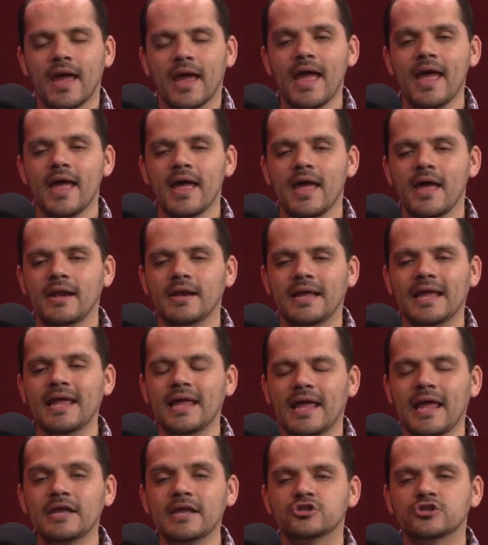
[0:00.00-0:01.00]
and
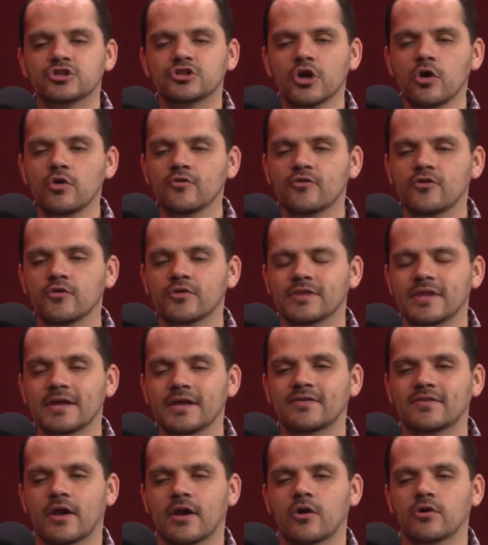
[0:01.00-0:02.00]
it, it, shows you
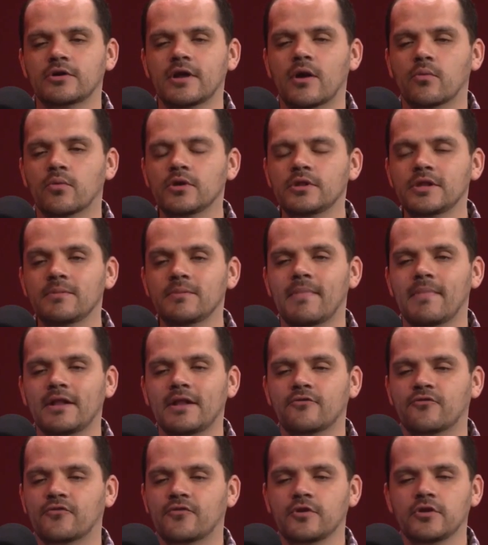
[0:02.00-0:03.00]
things that are not really
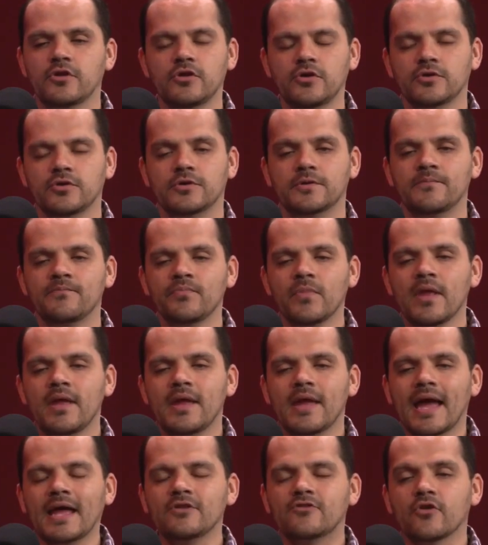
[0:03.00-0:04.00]
meant for you.
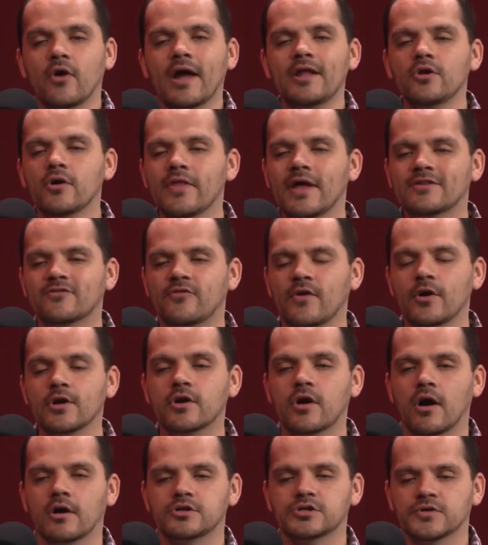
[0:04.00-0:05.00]
Yeah. And so I know that's very
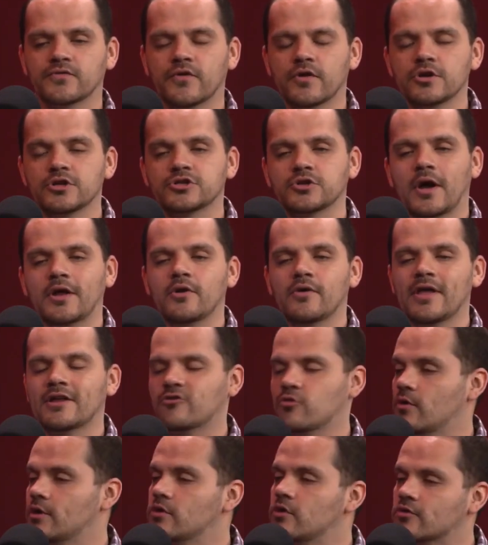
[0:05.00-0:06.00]
controversial. I know that's
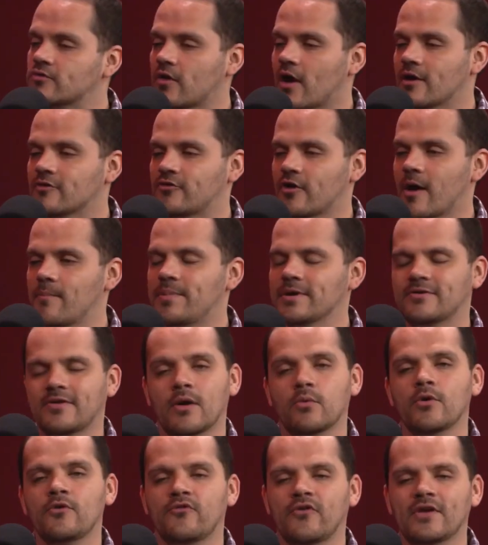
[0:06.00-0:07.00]
one of those hot topics
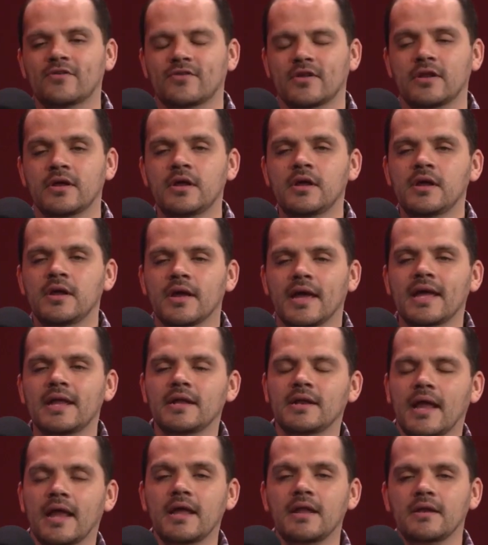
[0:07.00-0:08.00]
that we face in,
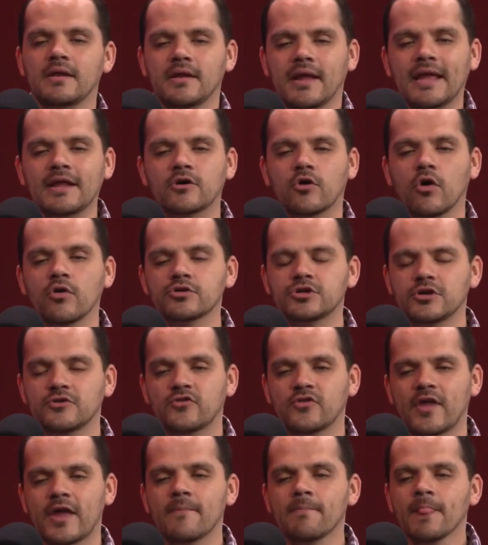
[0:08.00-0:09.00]
in, in, in culture
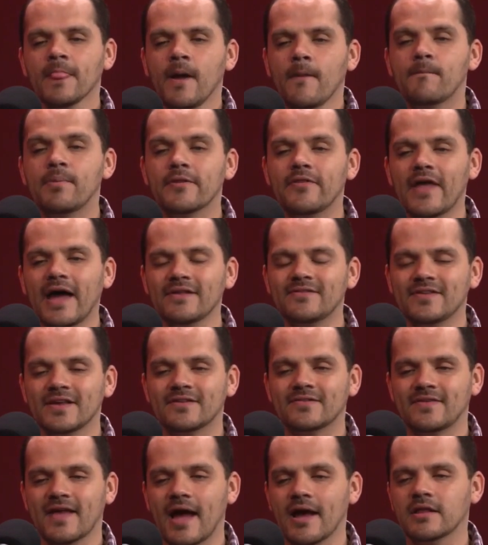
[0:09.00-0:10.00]
today, but that's
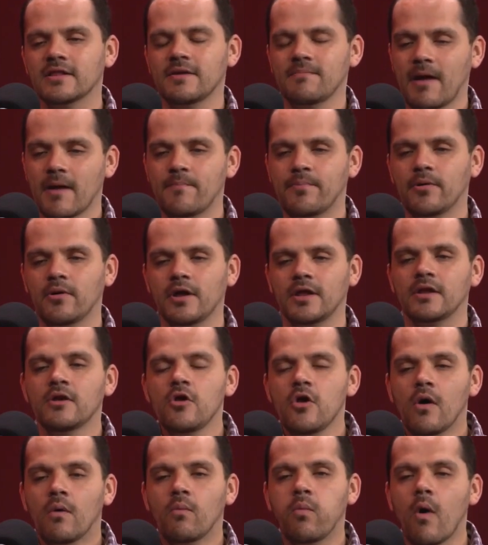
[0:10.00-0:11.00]
exactly my point.
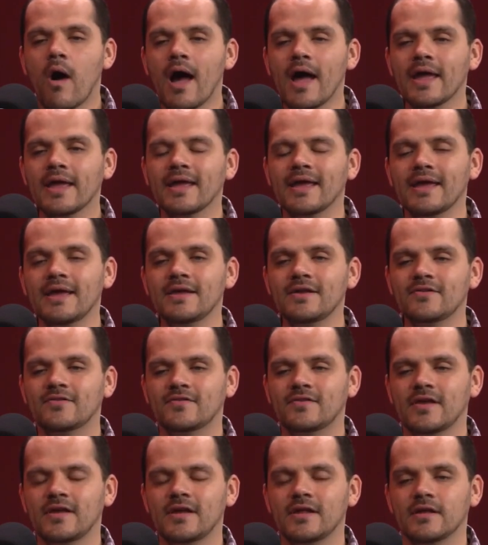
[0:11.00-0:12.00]
Why
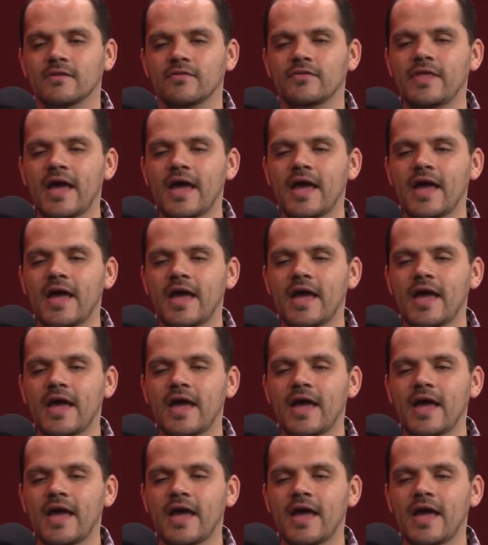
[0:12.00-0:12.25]
is it